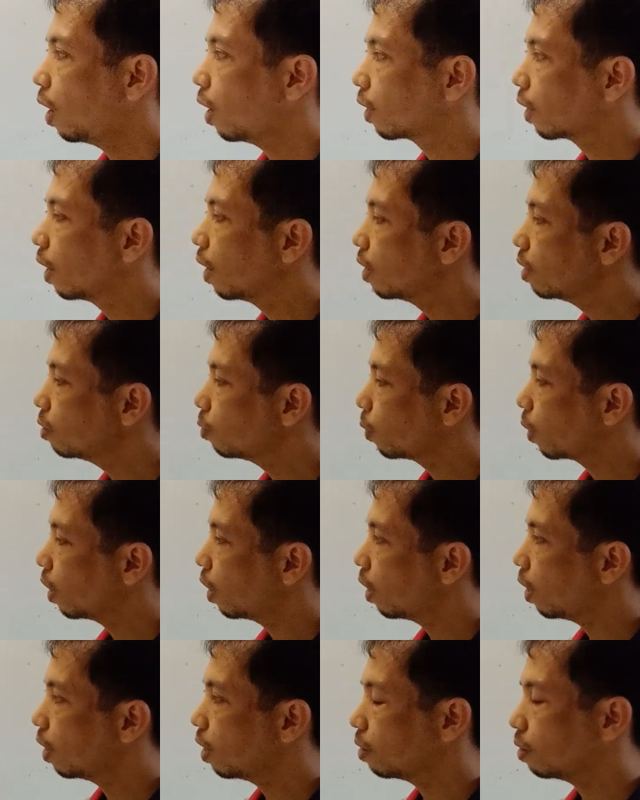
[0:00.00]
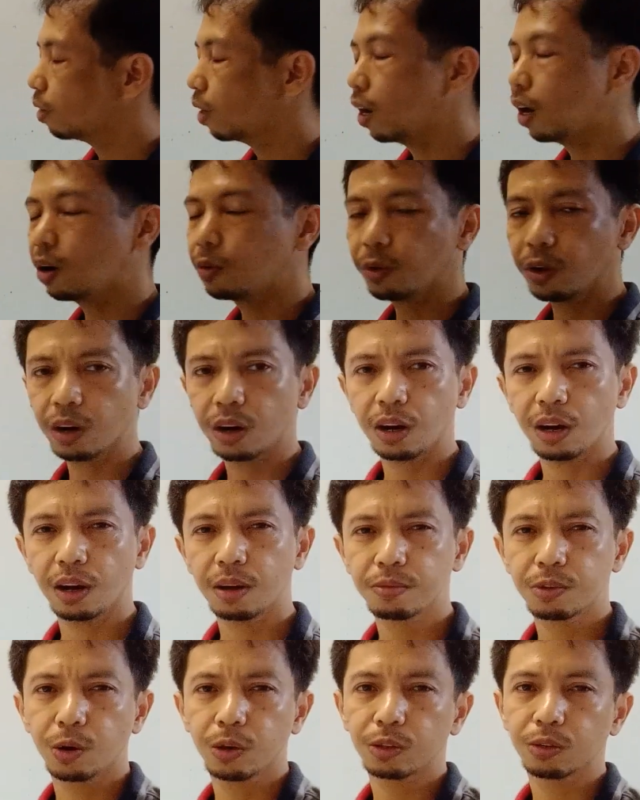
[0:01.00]
Again, we have, uh, we are,
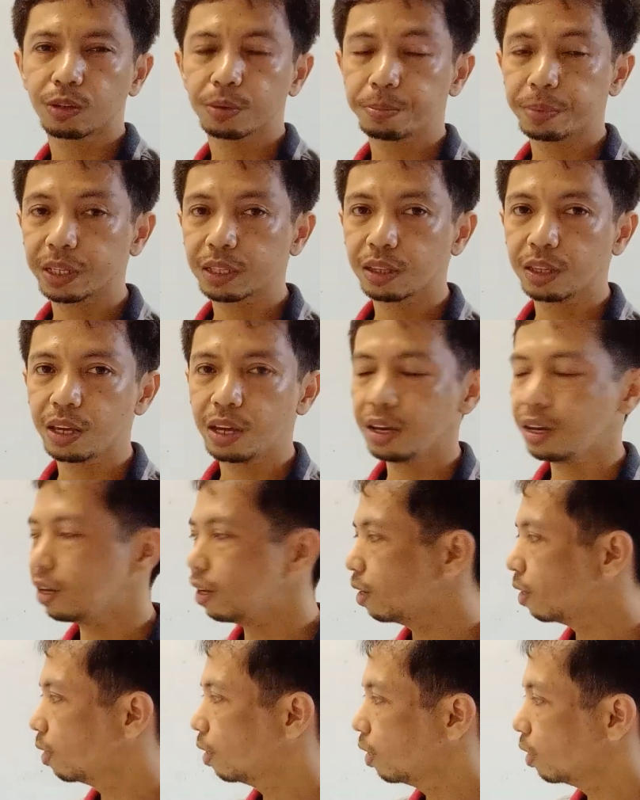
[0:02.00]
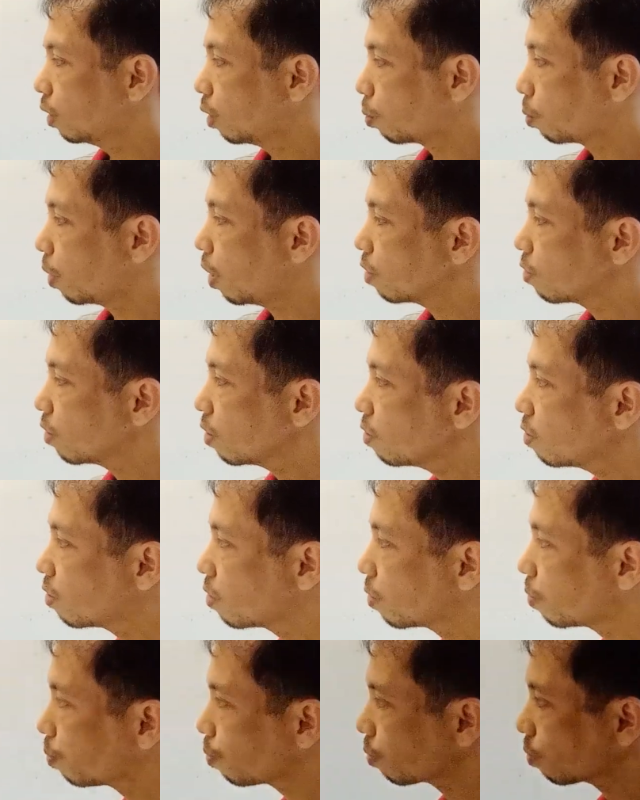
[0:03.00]
I'm going to repeat the, the
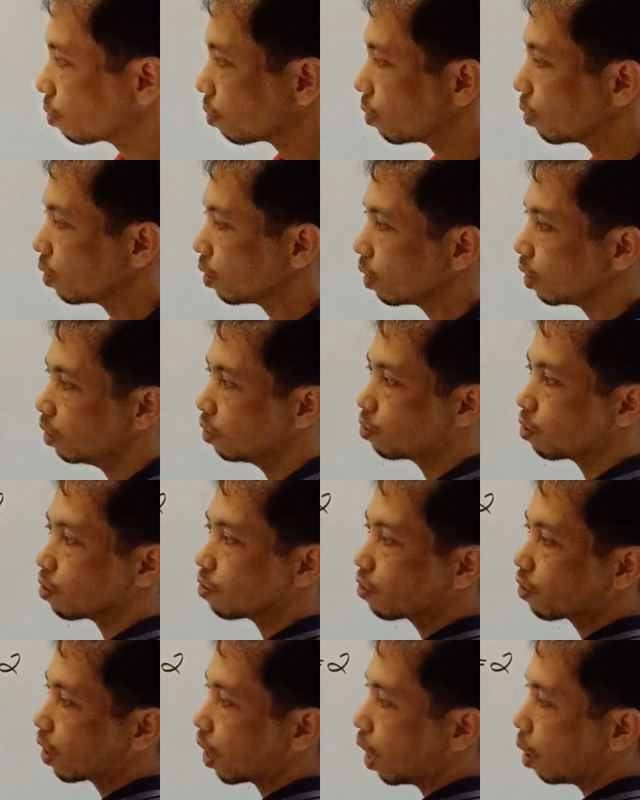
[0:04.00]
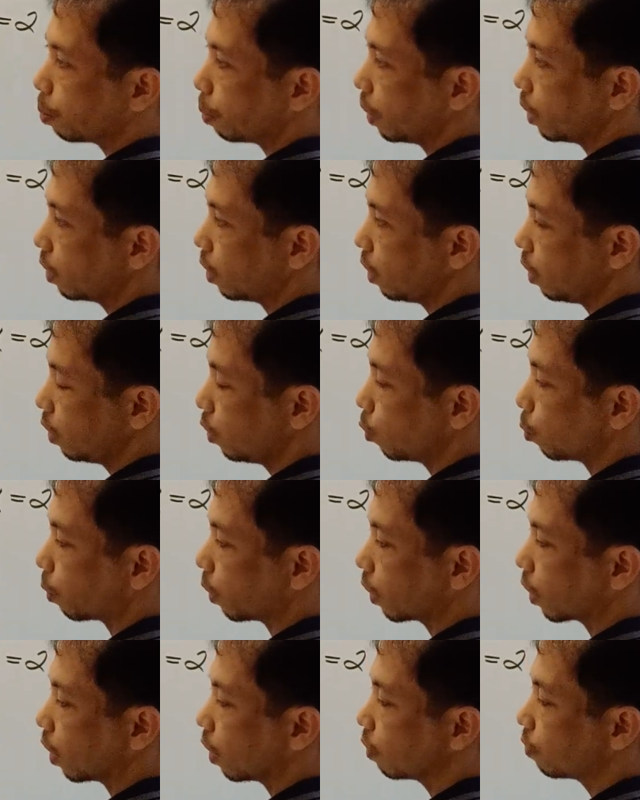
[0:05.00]
process. Just copy the
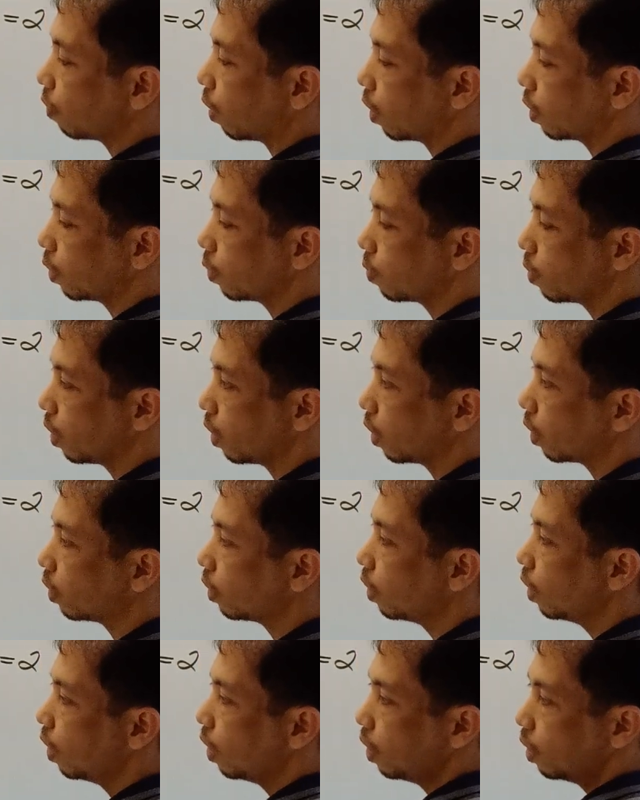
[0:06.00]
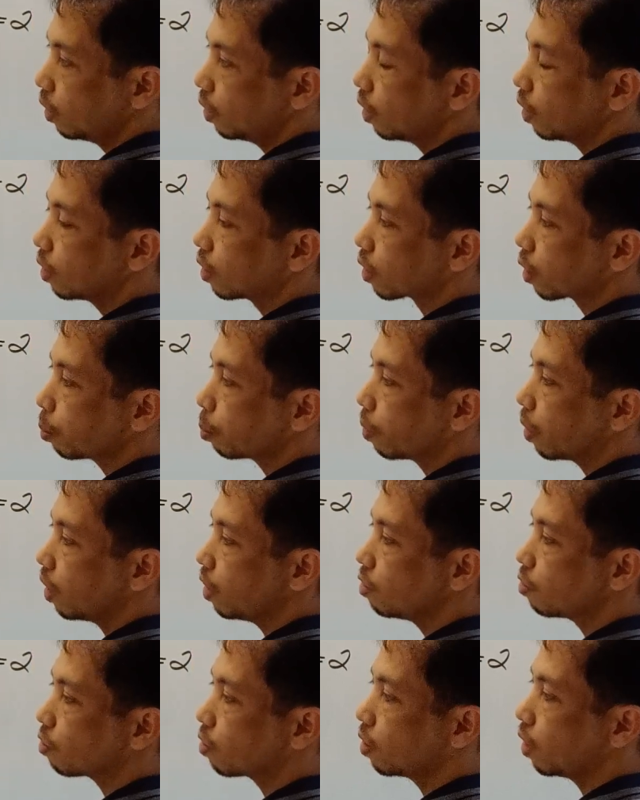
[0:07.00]
numerical value here, then
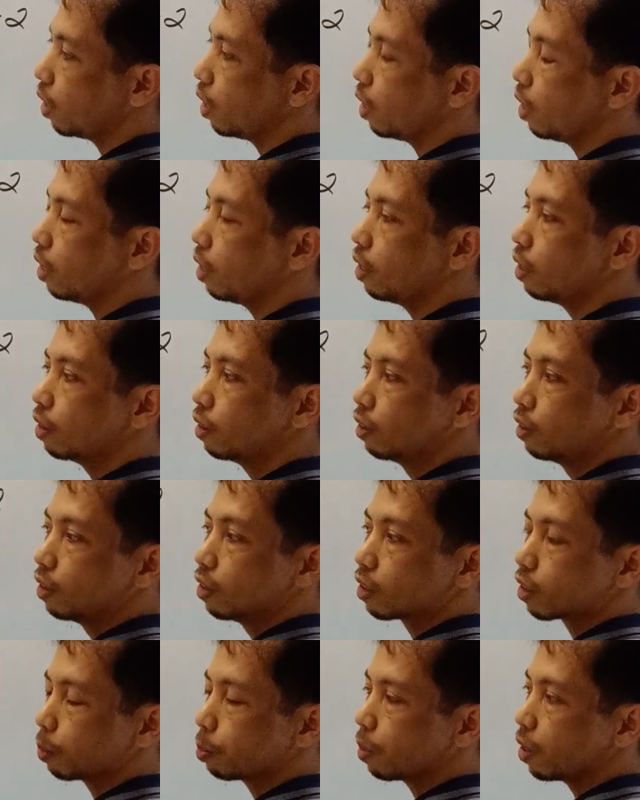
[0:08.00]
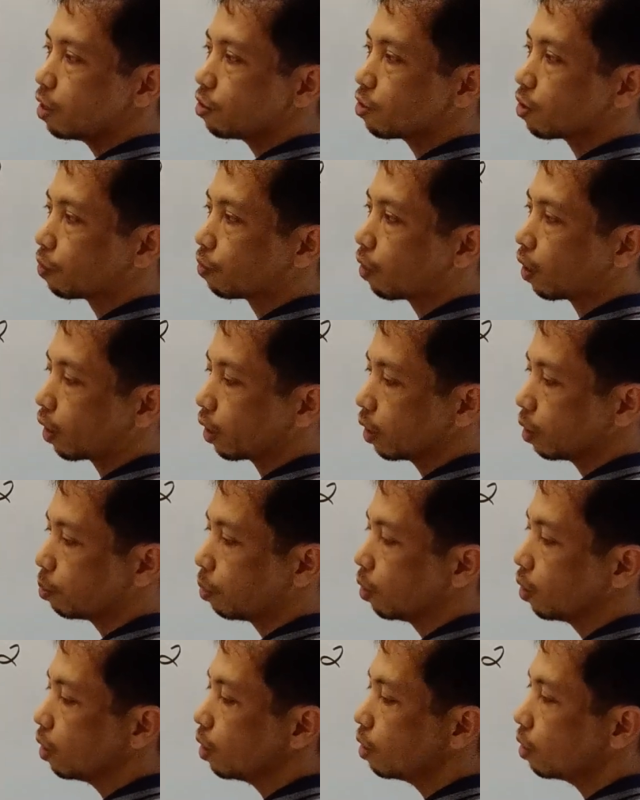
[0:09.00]
replace the, replace the
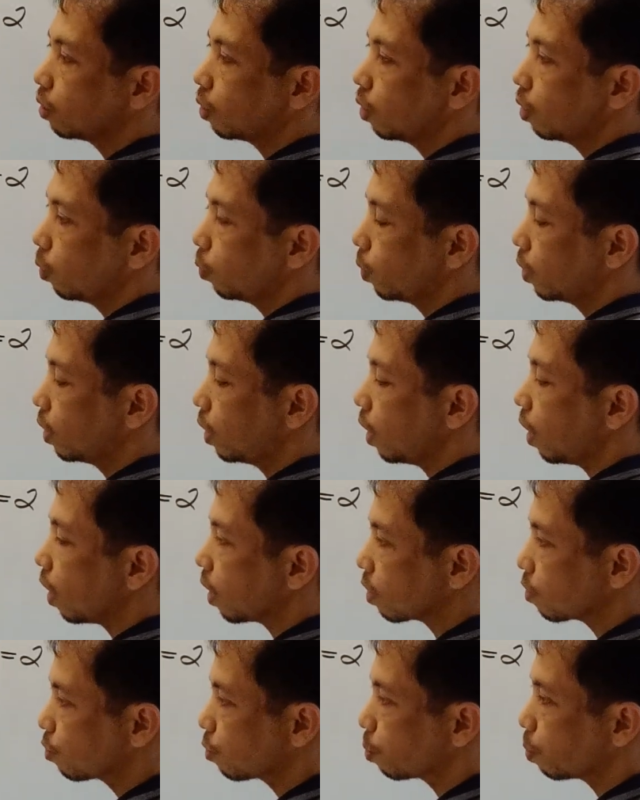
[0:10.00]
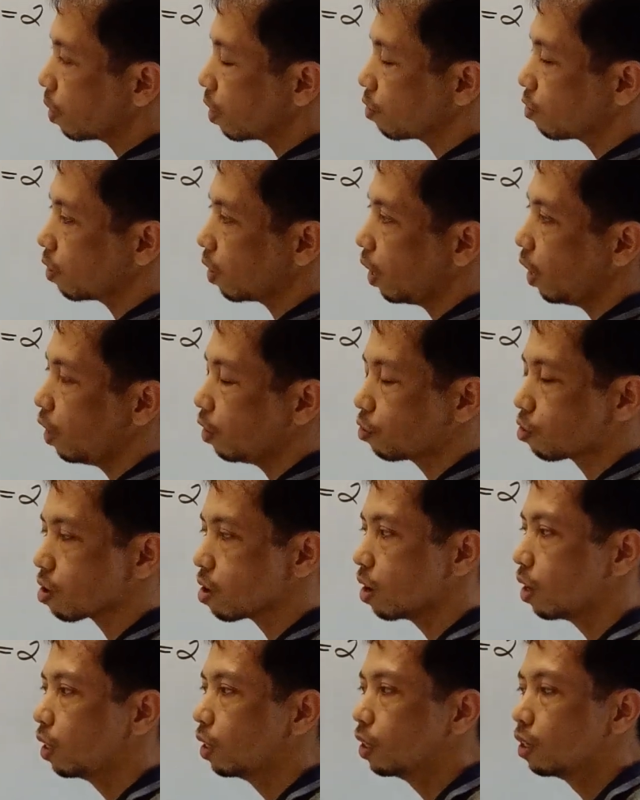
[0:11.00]
variable with x plus h.